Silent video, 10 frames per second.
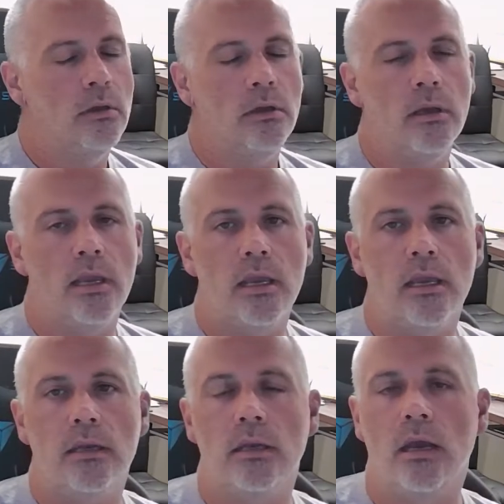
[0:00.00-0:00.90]

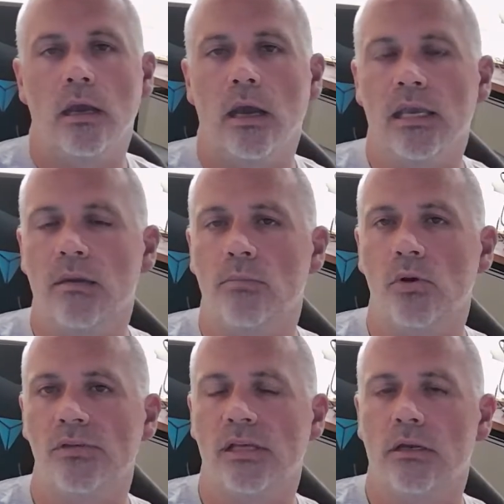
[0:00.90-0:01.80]
And uh, I can
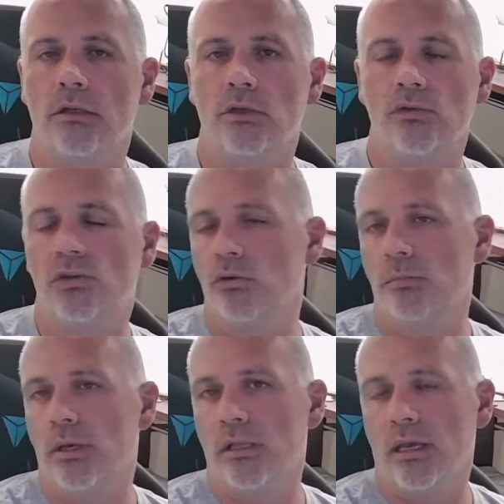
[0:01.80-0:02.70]
post that on YouTube.
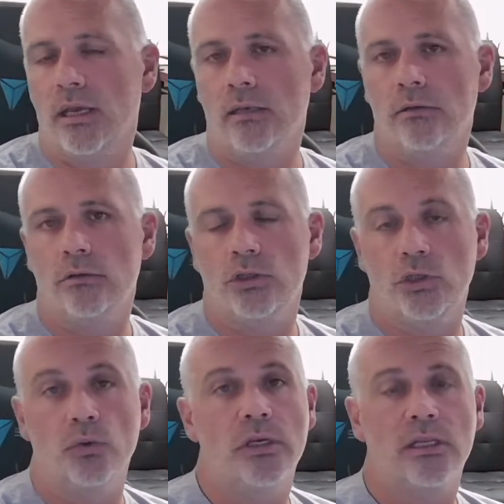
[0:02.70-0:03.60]
And then
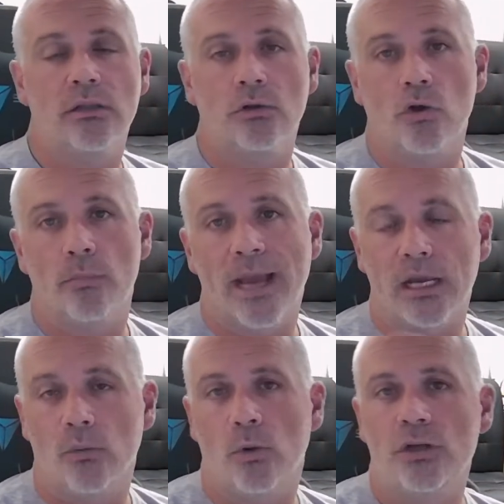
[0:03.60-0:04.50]
you can either go back
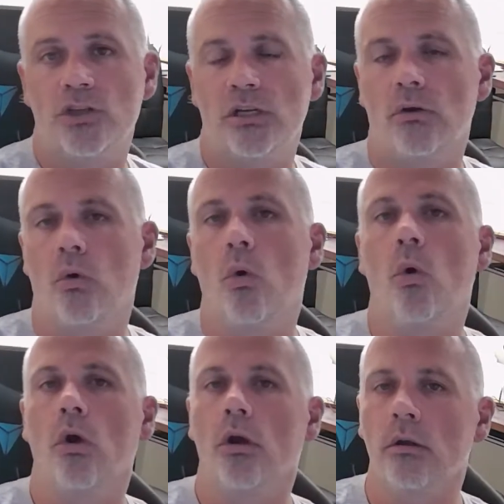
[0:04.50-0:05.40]
and watch it
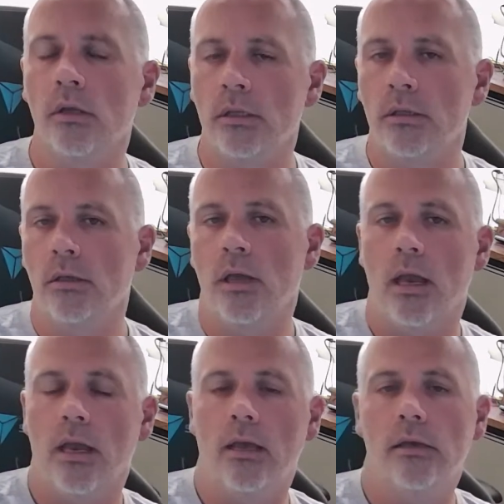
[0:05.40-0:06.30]
or
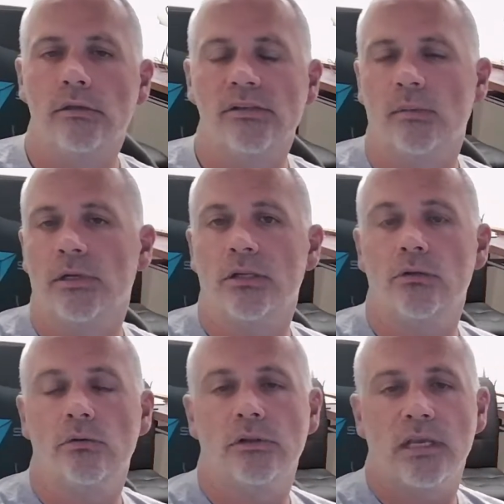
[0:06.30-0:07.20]
uh, somebody new
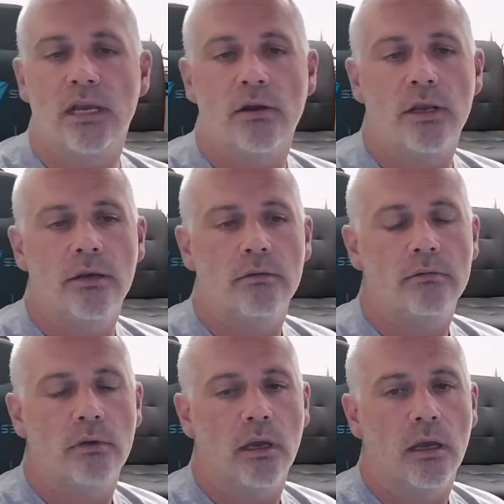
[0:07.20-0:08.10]
to the area
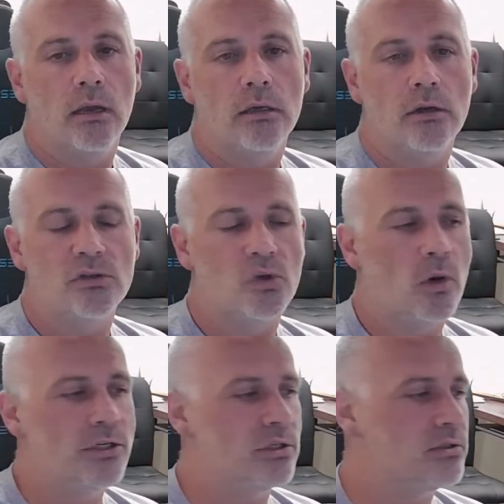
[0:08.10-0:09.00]
uh, can also
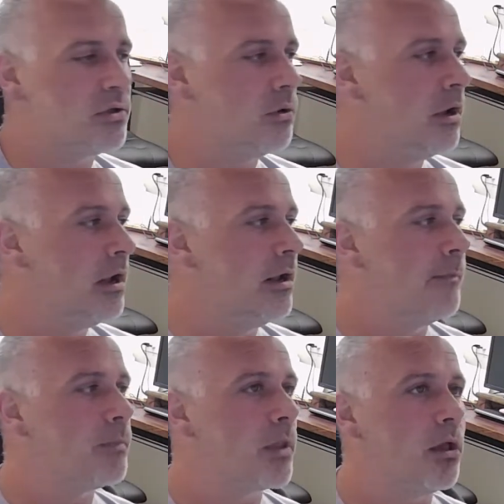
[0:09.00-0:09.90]
watch it. So
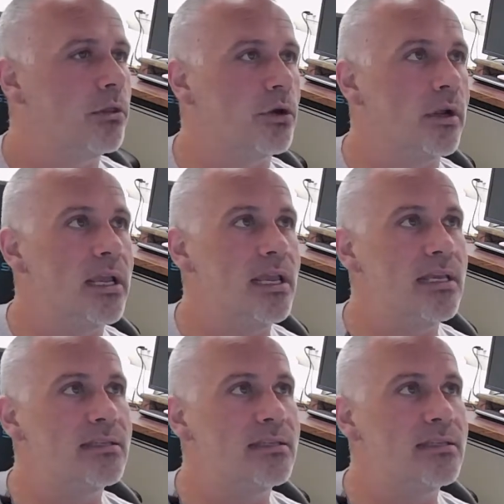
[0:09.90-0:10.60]
there is